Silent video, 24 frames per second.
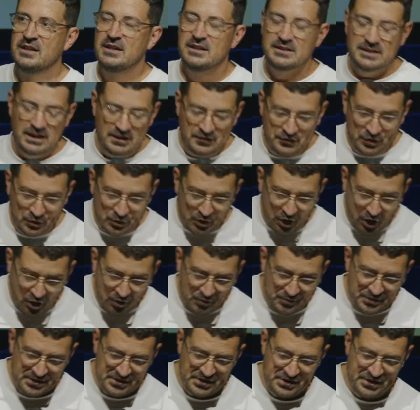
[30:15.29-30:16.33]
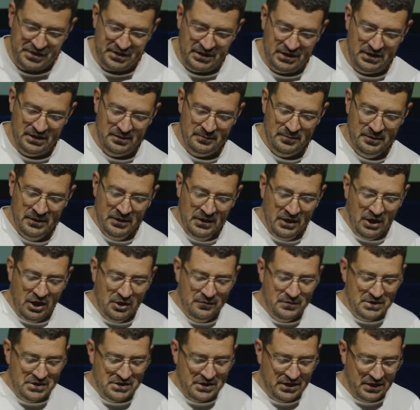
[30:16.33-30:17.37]
They took ownership
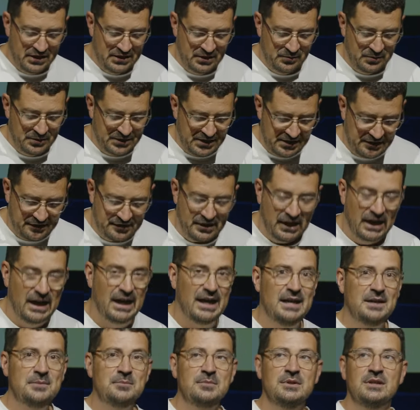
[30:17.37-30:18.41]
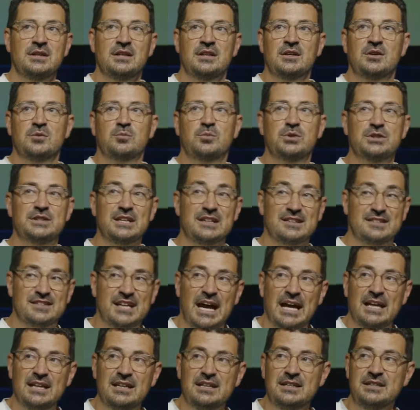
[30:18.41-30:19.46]
of each other with their time, with their
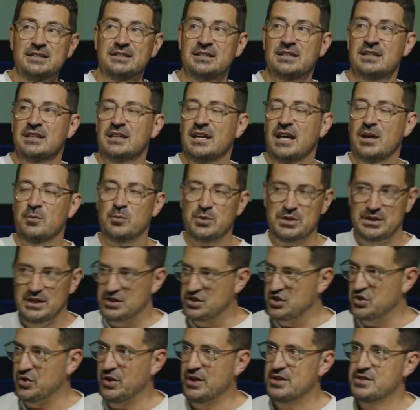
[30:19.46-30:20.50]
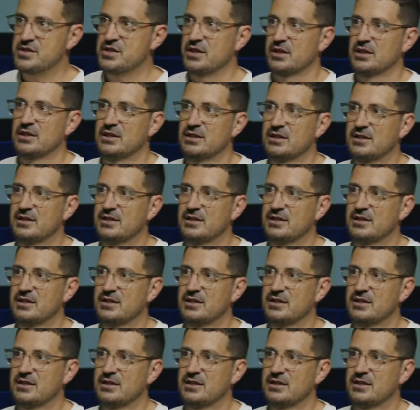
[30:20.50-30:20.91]
talent, and with their treasure.